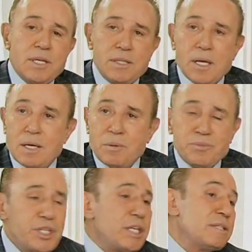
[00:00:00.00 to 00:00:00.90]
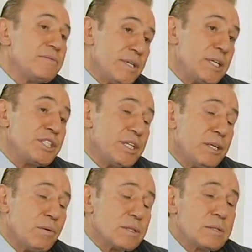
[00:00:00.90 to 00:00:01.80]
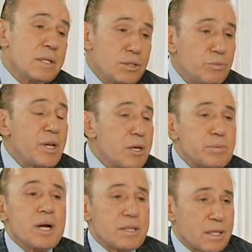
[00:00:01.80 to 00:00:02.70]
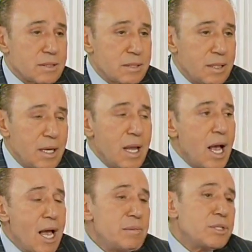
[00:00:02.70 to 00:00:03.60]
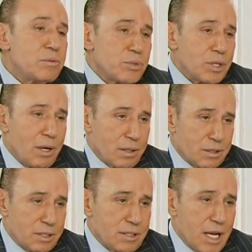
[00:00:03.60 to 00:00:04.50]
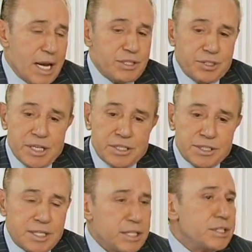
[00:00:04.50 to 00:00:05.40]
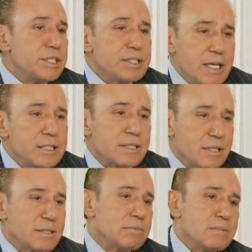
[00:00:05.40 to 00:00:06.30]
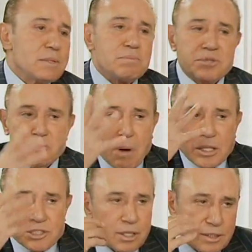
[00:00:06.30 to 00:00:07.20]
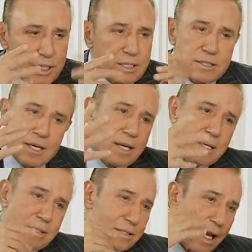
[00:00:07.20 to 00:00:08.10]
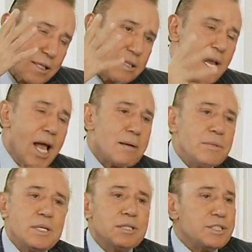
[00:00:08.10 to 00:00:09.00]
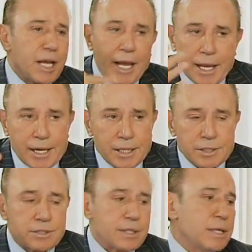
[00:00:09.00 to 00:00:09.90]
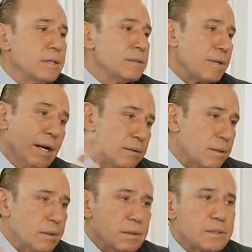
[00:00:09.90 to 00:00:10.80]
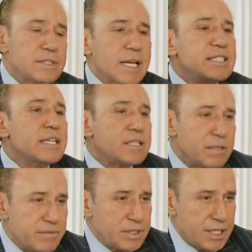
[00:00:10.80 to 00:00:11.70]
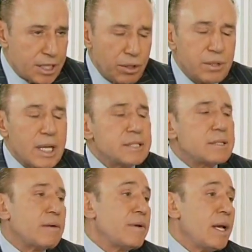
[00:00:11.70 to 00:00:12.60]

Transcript: is that the objective initially was not to make products. I'm a dermatologist. I treat skin diseases, spots on the skin, sun damage, age, wrinkles, sensitivity, and all that stuff.